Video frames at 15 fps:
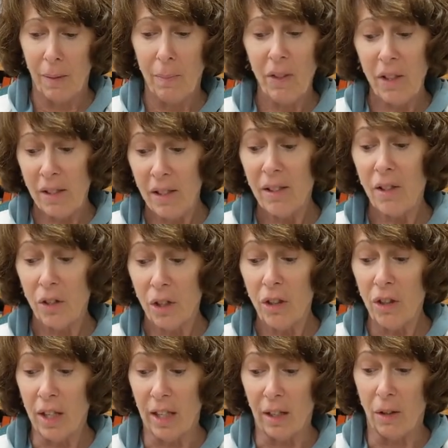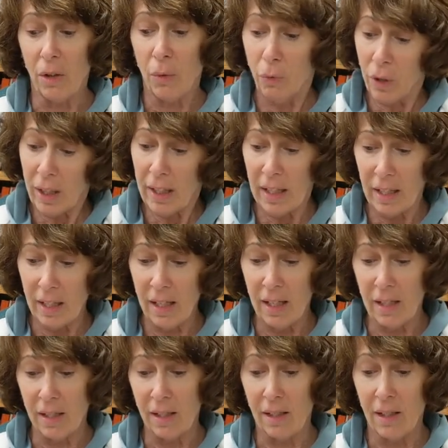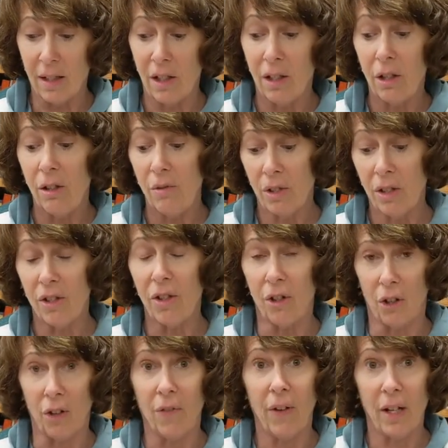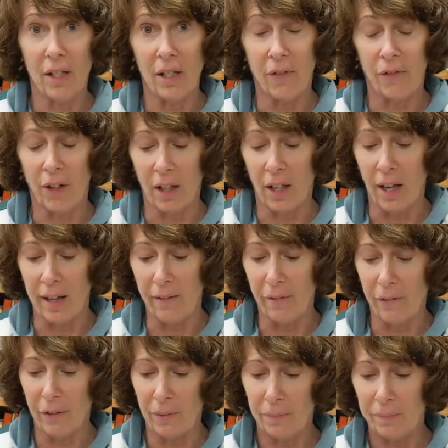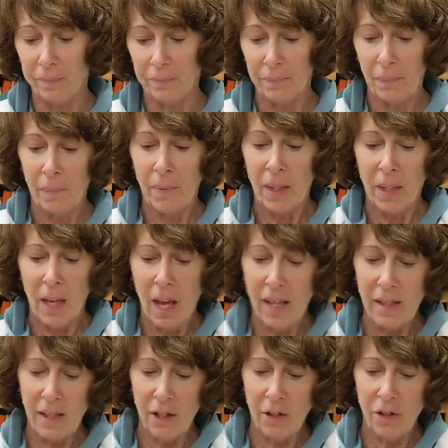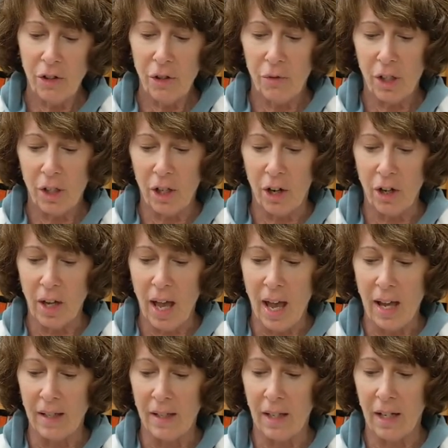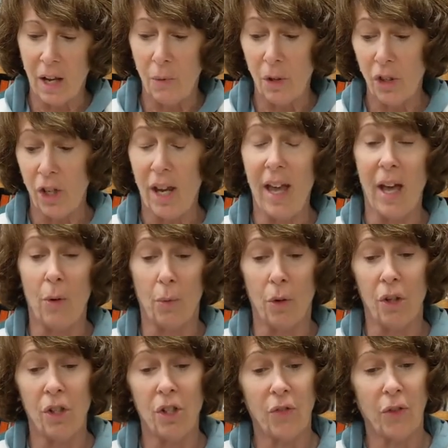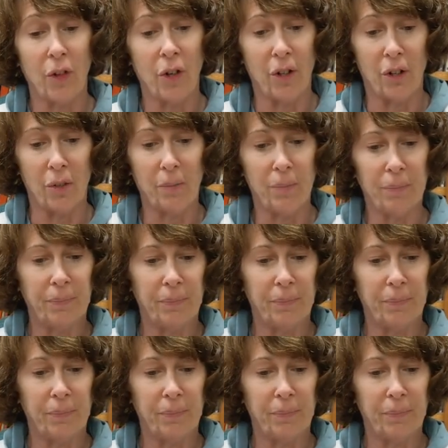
But this is a good thing. Really, it is. You deserve a different life. I stare into her dark eyes, and I wish I had words for her.